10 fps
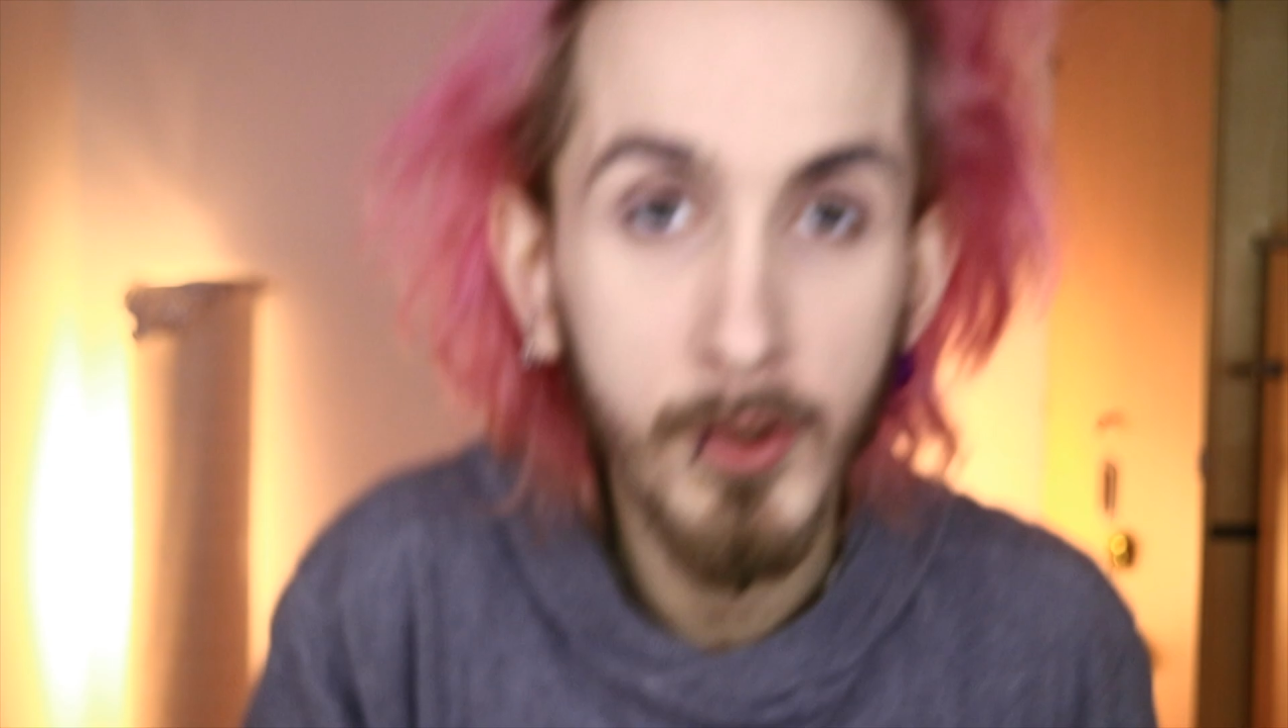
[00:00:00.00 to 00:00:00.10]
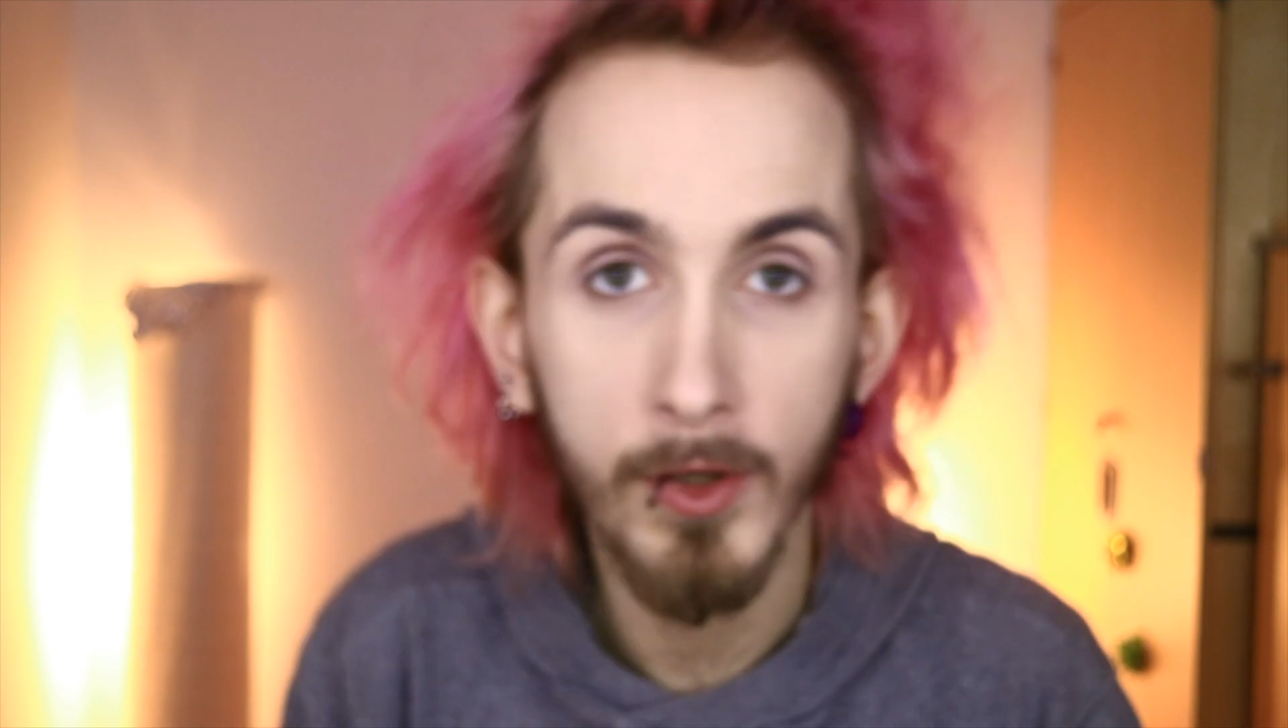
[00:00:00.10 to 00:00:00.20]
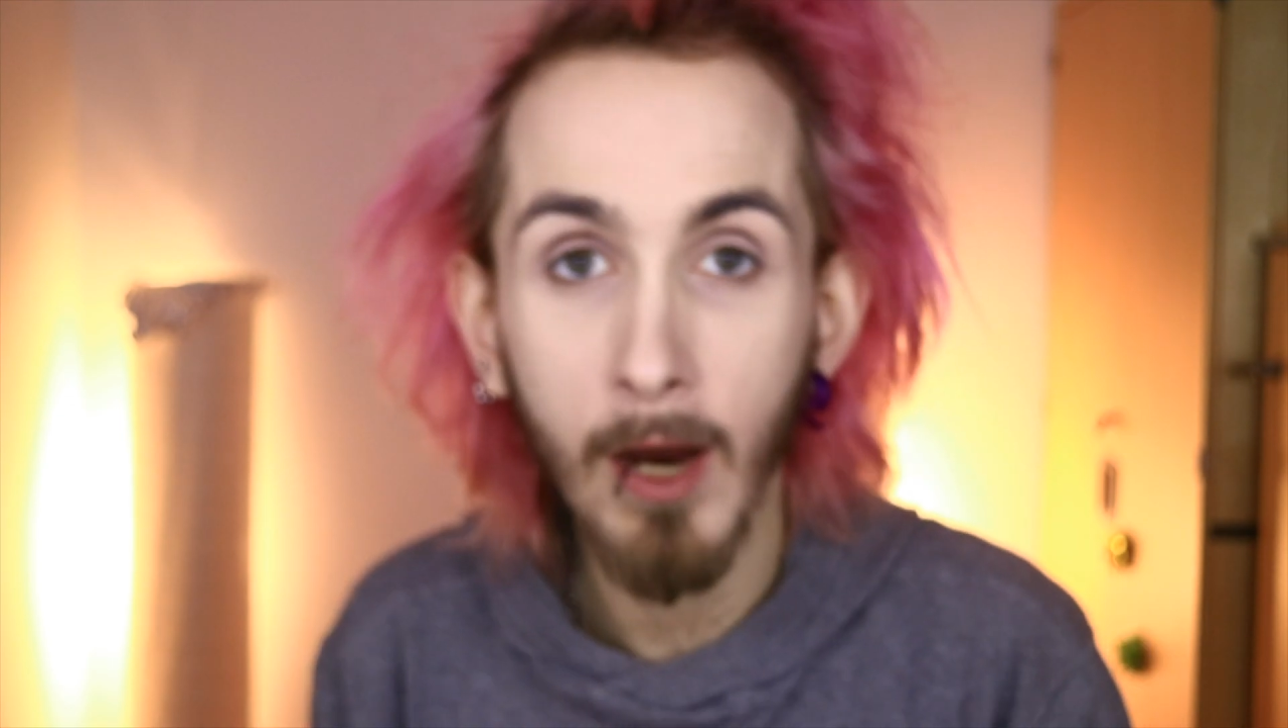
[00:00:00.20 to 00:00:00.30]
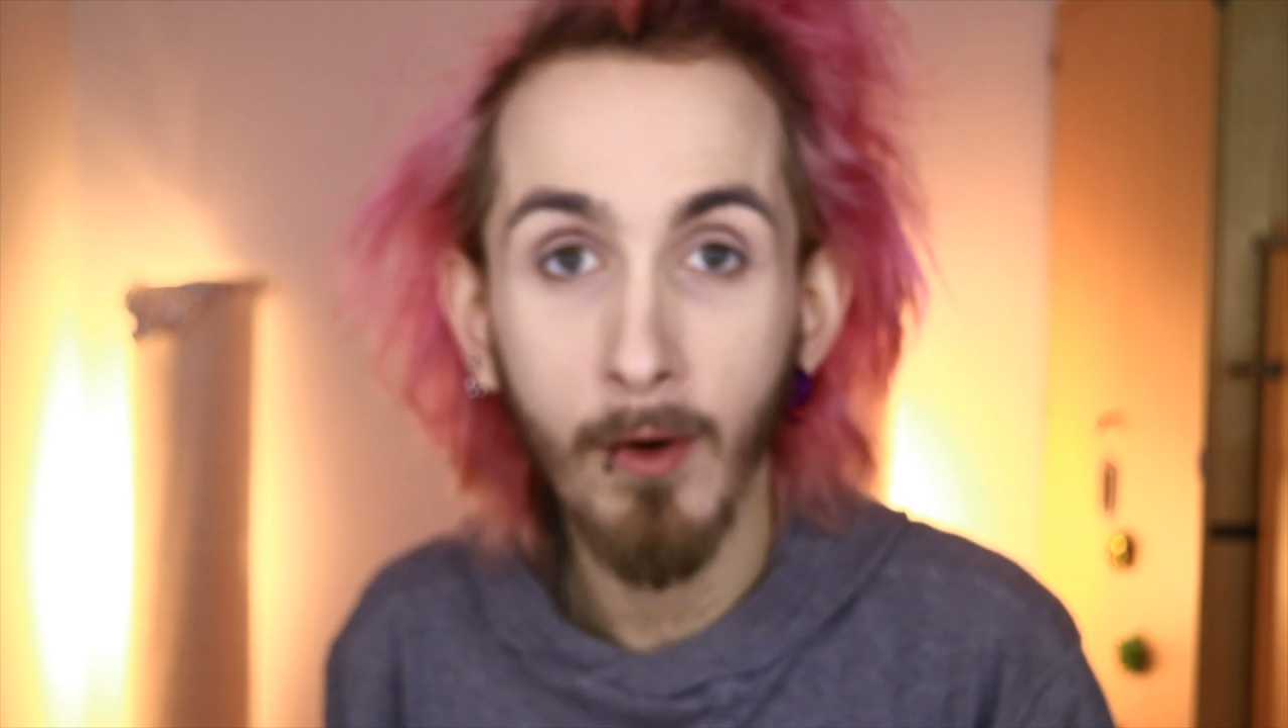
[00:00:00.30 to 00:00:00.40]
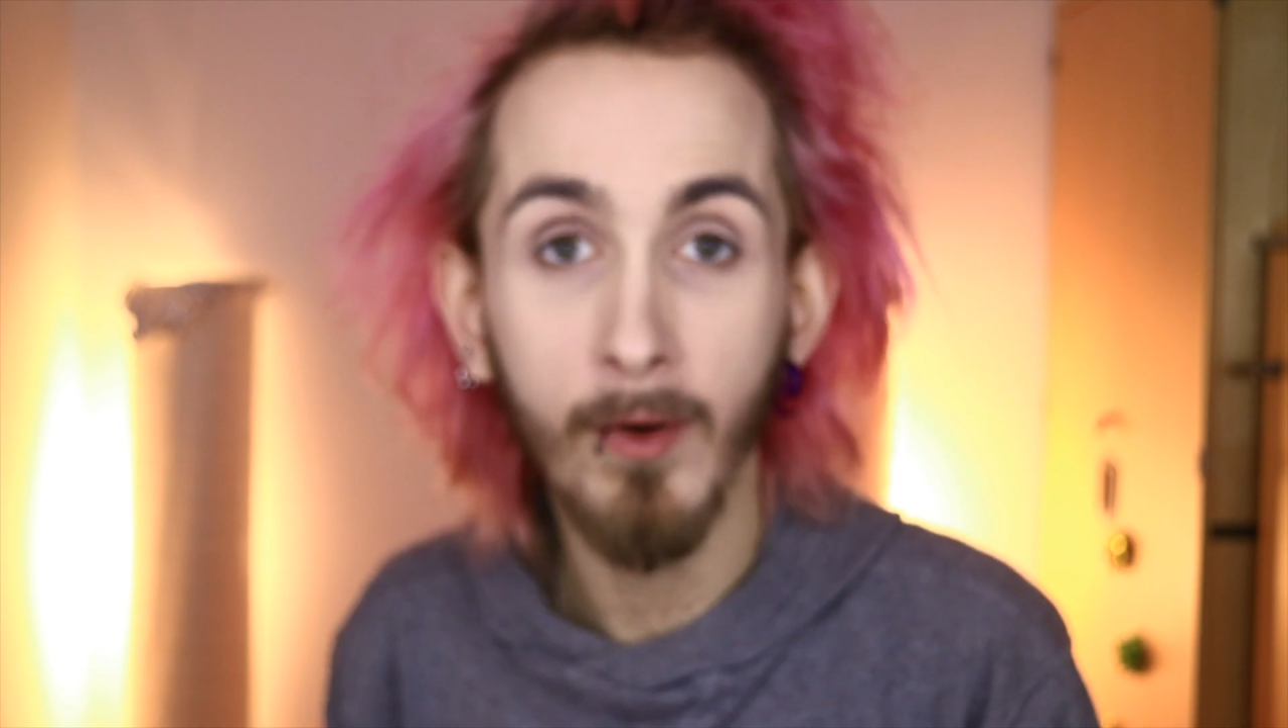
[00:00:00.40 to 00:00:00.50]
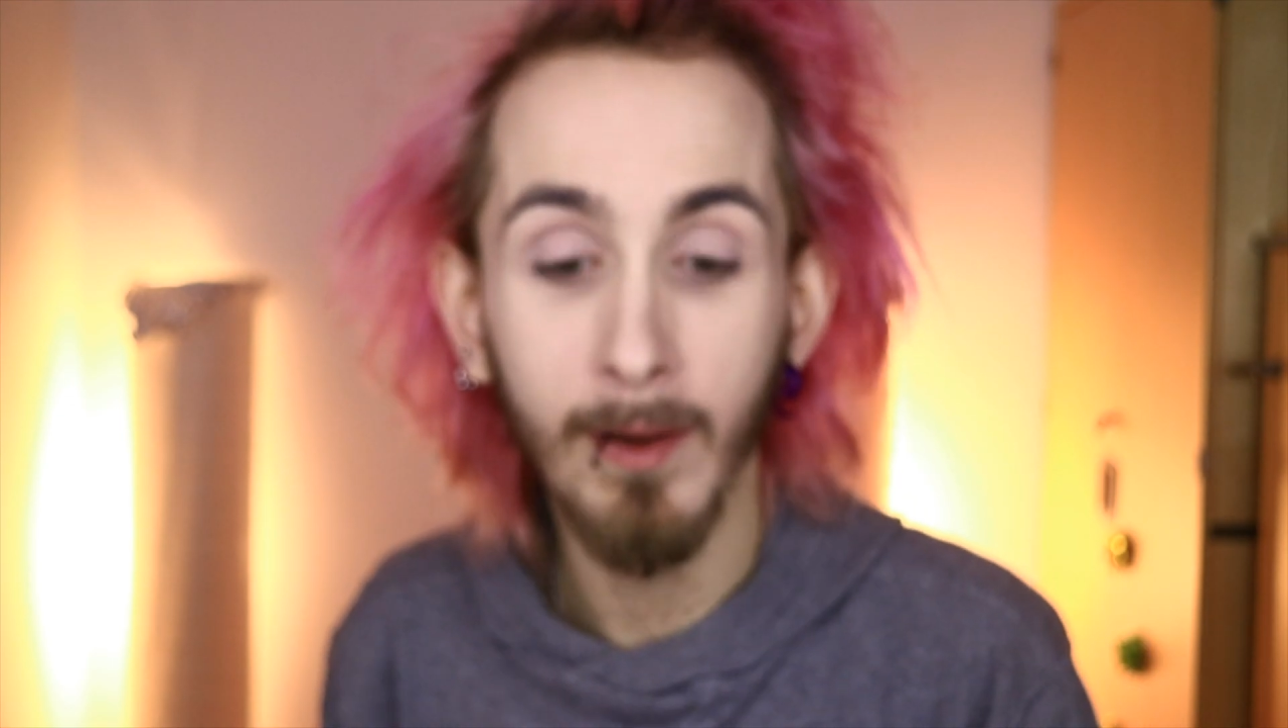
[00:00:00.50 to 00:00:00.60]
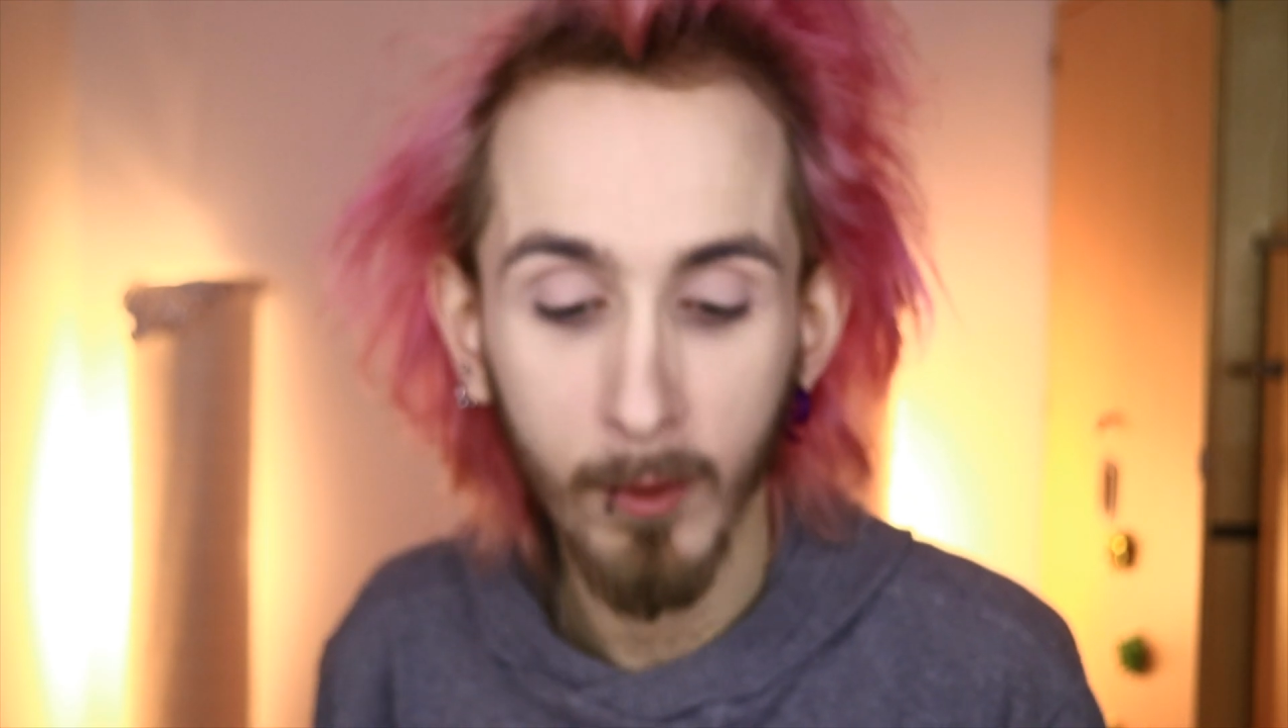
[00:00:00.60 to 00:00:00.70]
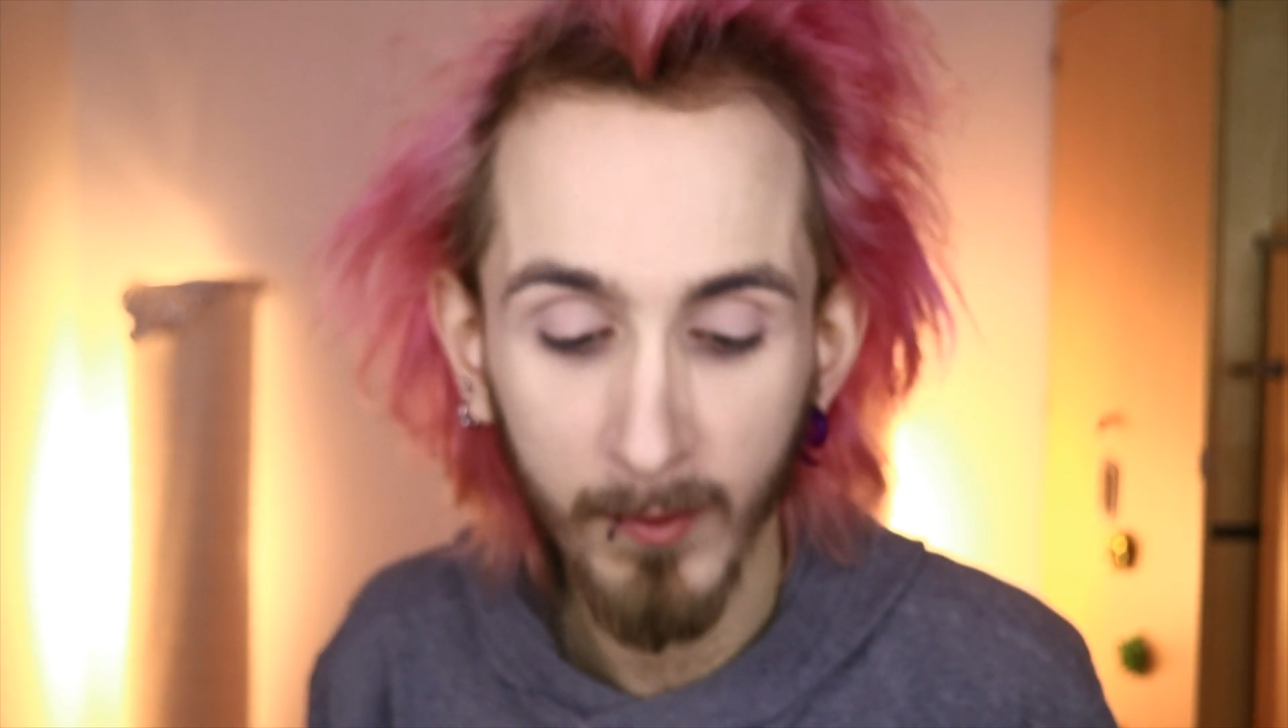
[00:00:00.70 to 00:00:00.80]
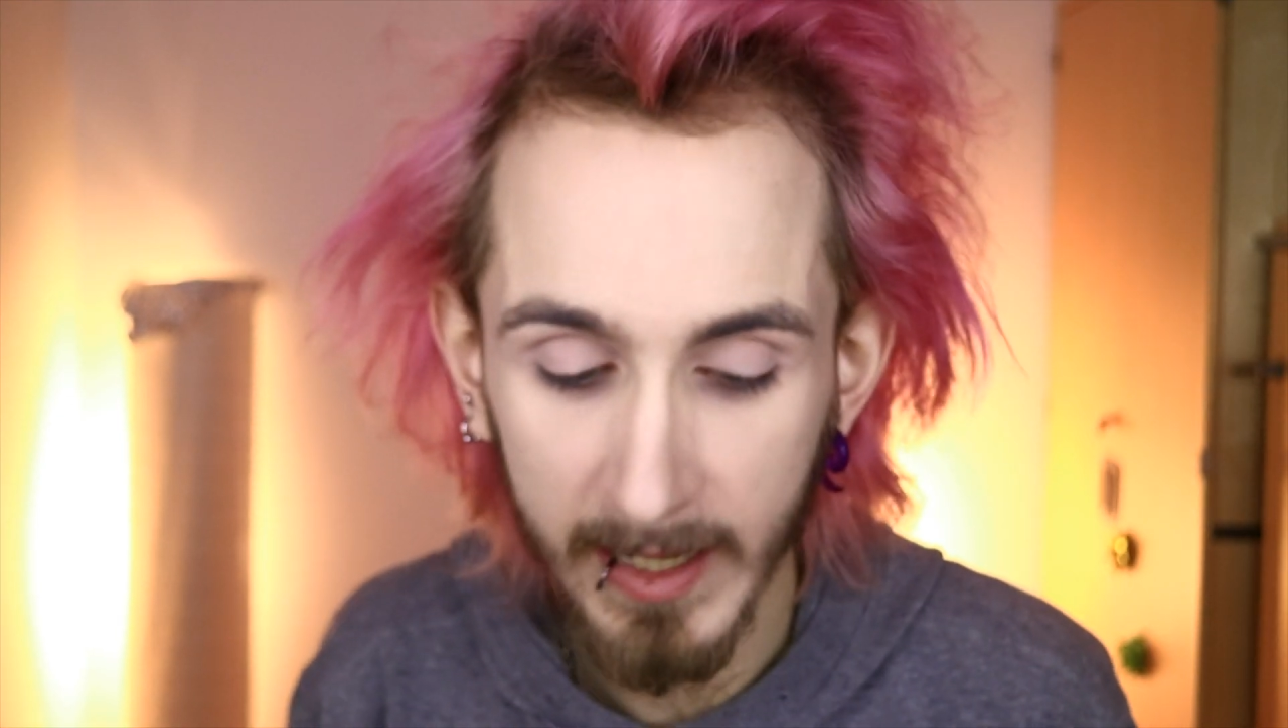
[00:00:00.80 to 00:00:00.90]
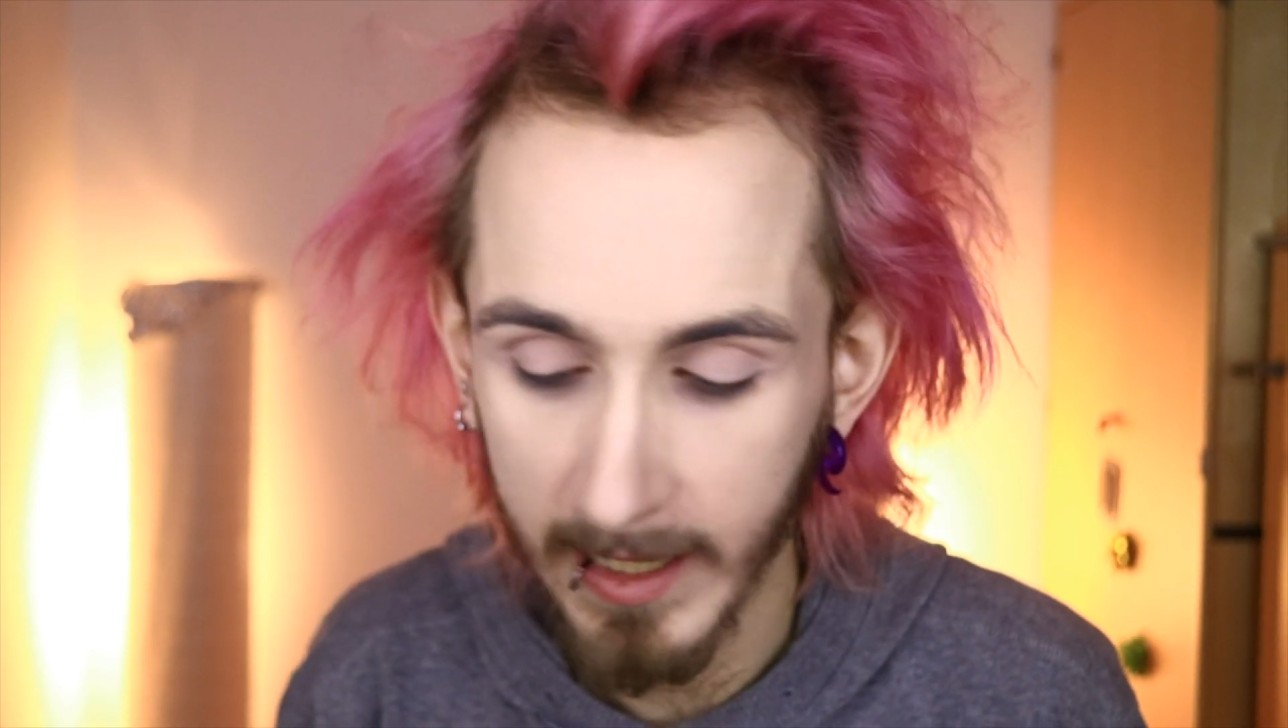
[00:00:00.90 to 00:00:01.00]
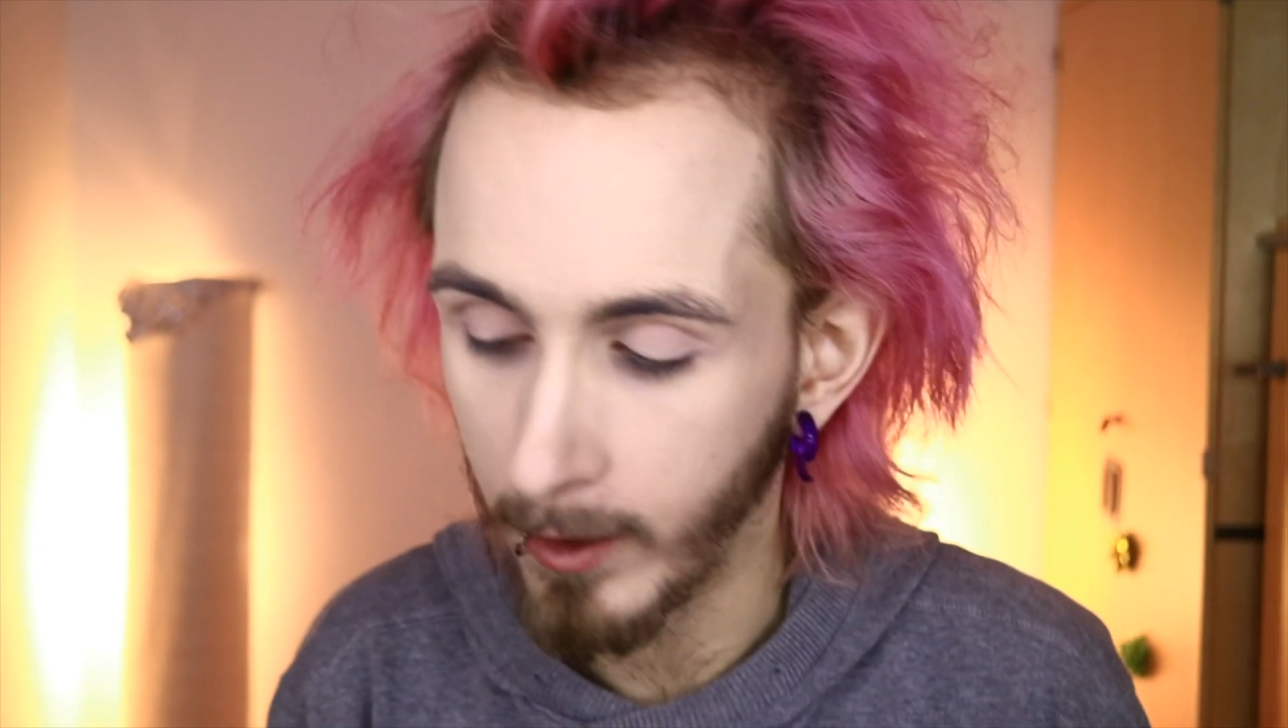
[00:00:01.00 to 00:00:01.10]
so now I will move in